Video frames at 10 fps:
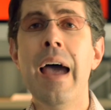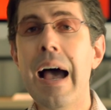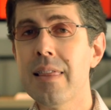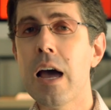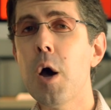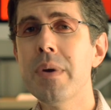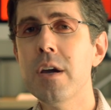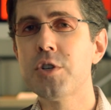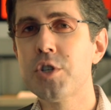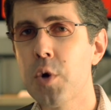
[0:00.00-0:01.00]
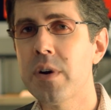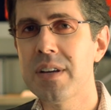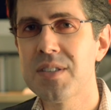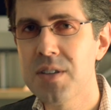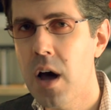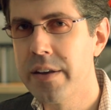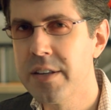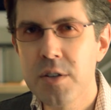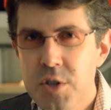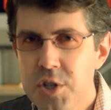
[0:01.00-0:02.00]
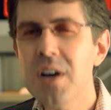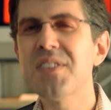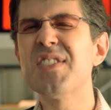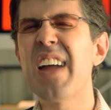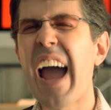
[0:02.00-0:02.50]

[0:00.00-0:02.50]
Allow me a short aside into just